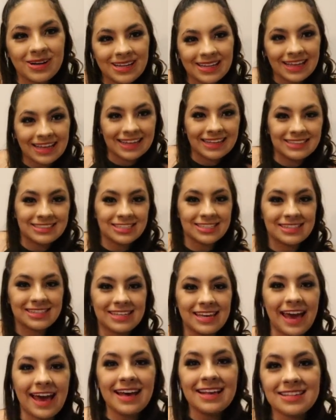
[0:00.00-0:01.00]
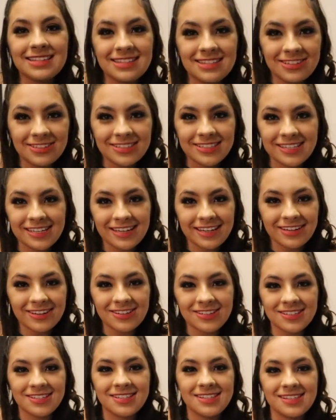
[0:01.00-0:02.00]
gonna like just guess your
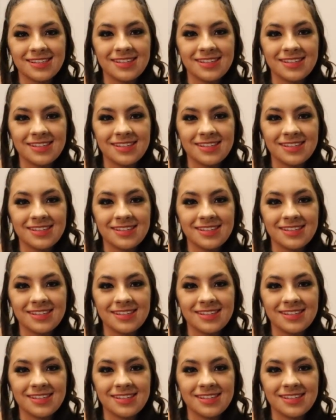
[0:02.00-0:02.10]
sneakers?